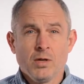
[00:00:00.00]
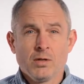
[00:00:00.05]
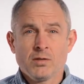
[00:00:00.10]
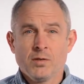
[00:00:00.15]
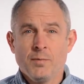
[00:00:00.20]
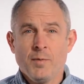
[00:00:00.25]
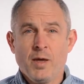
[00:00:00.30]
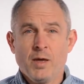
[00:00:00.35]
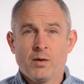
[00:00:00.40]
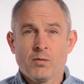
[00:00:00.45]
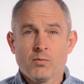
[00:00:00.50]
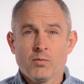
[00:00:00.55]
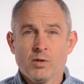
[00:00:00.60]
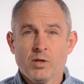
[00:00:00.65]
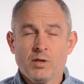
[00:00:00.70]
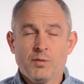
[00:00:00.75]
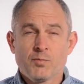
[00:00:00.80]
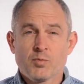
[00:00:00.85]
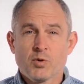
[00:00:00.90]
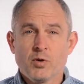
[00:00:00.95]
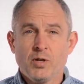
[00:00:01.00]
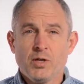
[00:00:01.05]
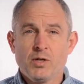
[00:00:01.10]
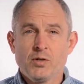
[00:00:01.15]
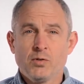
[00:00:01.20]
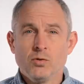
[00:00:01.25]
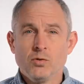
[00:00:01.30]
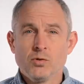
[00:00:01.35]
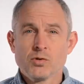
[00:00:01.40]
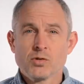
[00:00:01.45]
to make really pretty
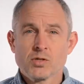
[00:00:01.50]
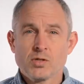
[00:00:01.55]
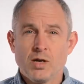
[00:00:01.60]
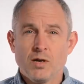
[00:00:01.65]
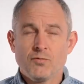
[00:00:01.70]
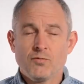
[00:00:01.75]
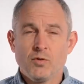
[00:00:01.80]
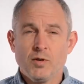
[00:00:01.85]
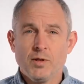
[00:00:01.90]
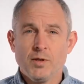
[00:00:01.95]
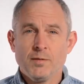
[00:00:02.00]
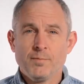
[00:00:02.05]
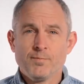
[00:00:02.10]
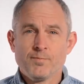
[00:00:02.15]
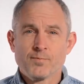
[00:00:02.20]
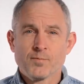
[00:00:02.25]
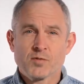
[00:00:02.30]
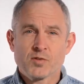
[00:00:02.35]
cool stuff with it.